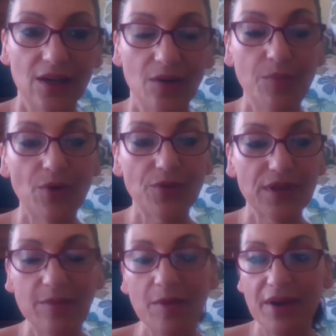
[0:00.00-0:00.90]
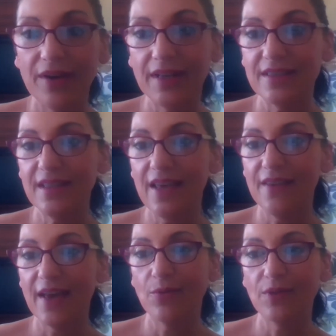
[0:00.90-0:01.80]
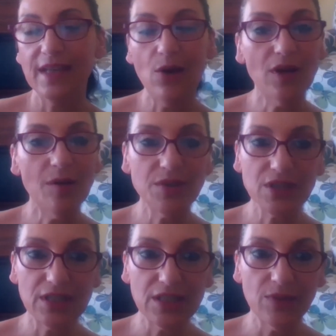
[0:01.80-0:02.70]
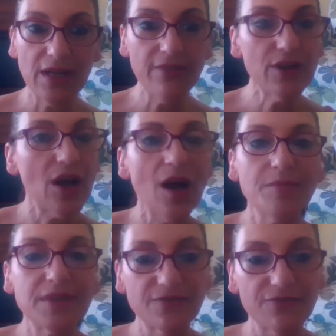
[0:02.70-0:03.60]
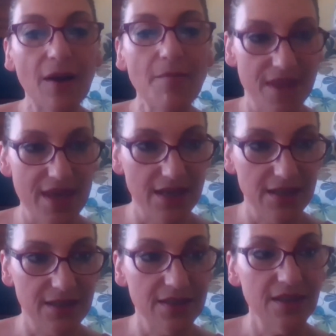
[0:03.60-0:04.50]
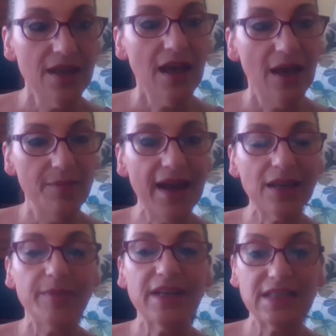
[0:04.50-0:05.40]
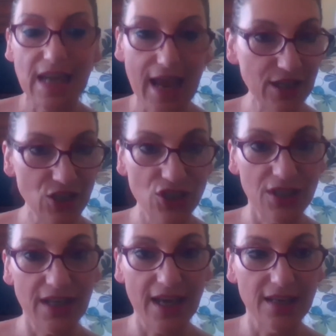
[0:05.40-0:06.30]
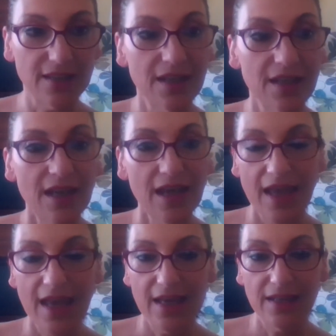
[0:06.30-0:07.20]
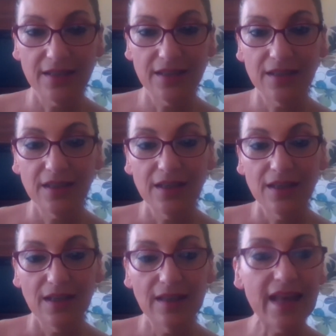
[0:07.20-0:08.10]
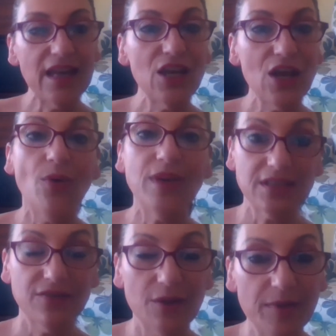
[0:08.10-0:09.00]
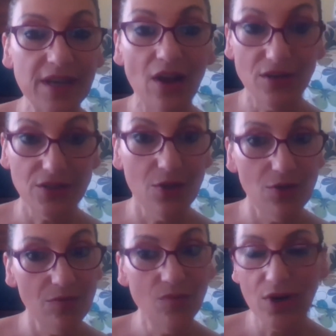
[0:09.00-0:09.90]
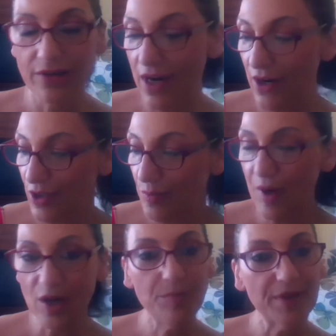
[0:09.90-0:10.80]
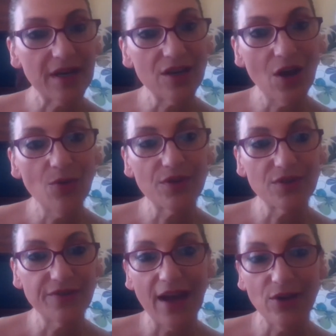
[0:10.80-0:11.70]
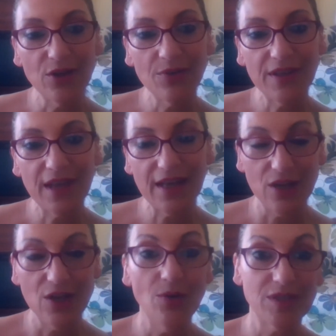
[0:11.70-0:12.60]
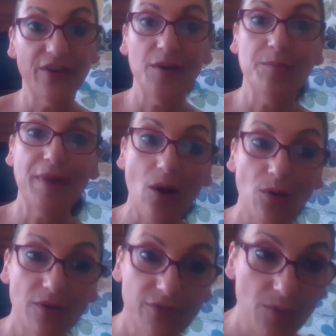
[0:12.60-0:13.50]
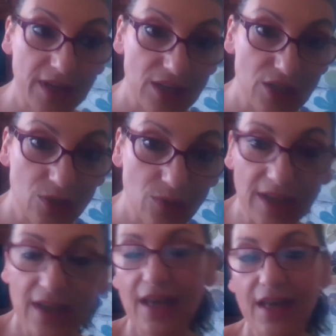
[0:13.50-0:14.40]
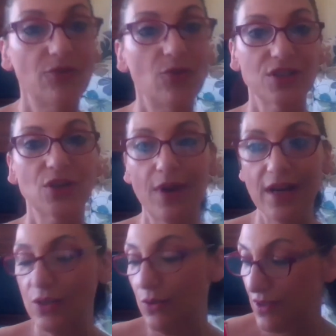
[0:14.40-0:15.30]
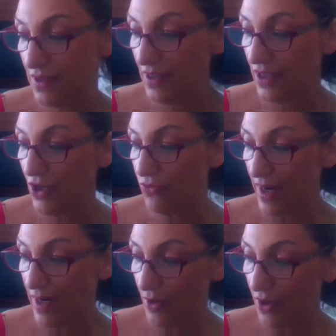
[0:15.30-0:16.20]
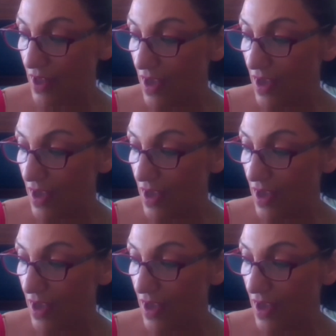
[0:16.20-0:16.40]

both Kim and Marion said that the outcome is going to, whatever comes from this, I'm not going to be attached to that. And letting go is for me also more of a harder part, but I know there's value in that. And I know it's very powerful when I do it. And of course the gratitude's incredible.